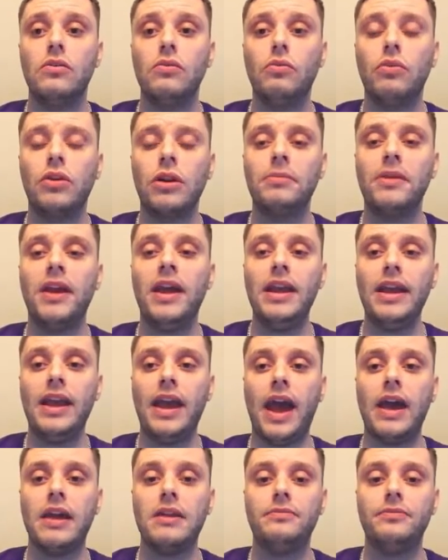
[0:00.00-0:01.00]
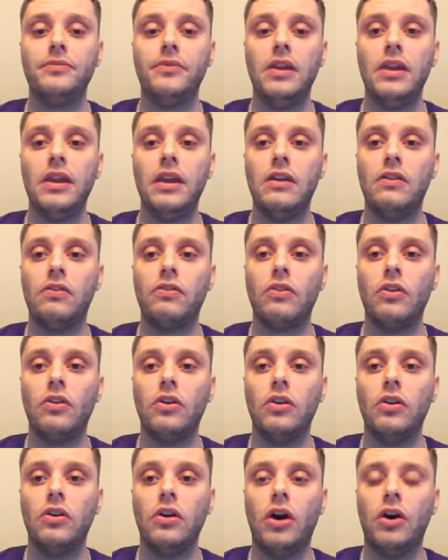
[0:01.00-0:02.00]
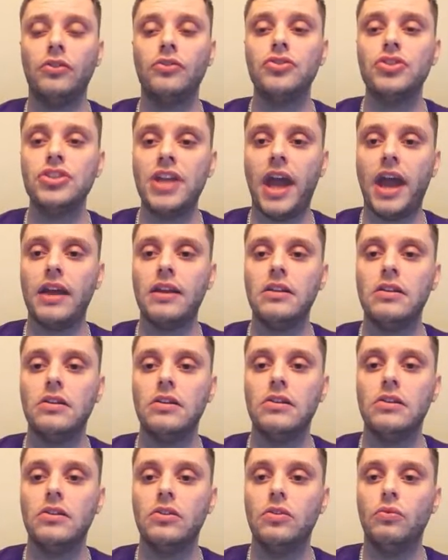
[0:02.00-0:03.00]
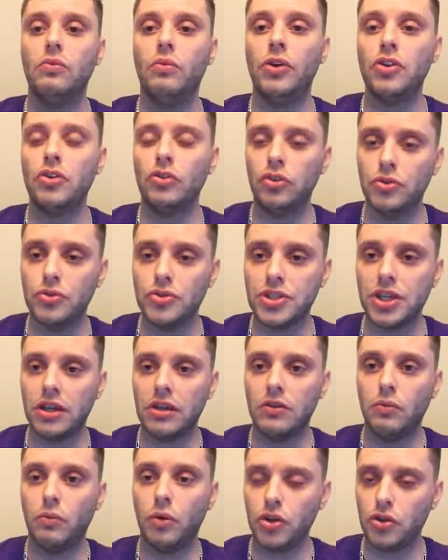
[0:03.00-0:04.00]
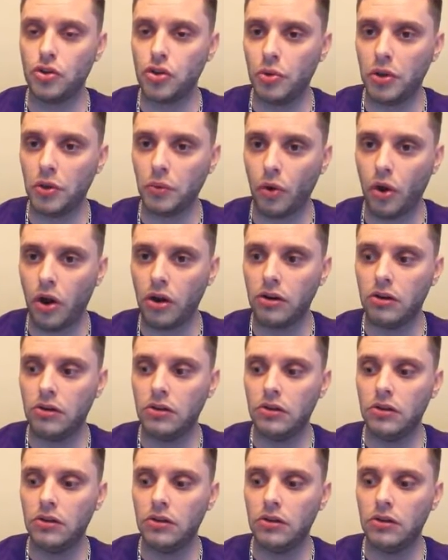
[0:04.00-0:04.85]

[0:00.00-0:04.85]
What I'm getting at is understand when you're losing, what you're doing wrong.